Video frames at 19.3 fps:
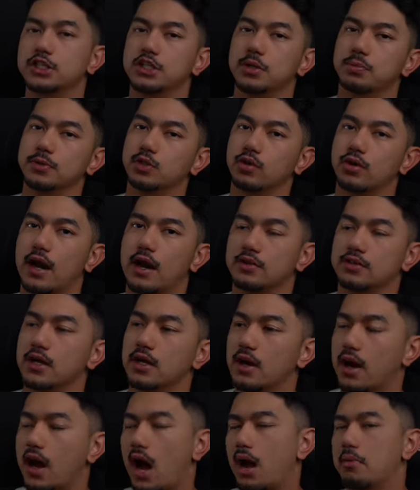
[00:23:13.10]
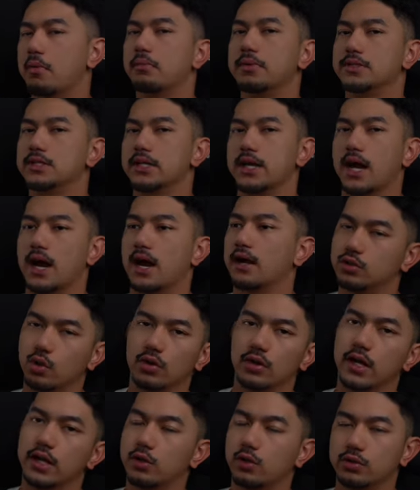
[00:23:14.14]
ship it to your house. I'm a busy guy.
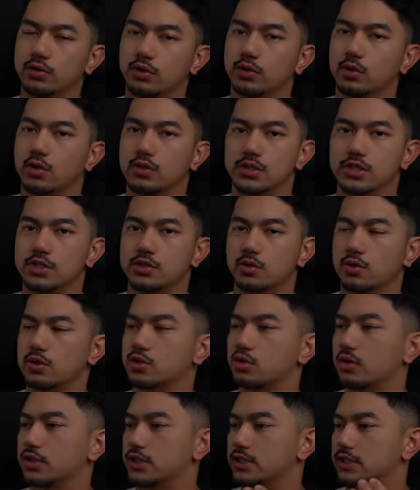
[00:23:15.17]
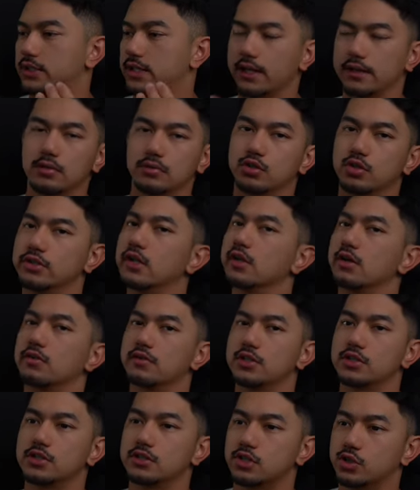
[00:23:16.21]
Don't like going to the grocery store, so I'll just get them to
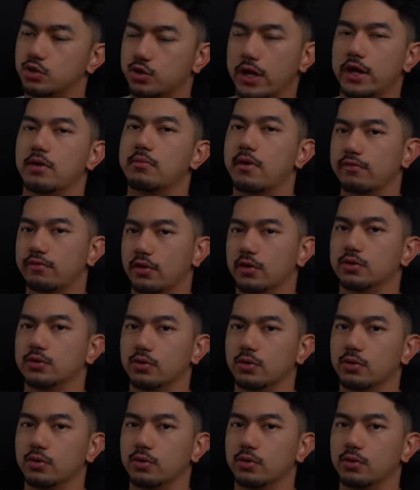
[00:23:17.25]
deliver it straight on my front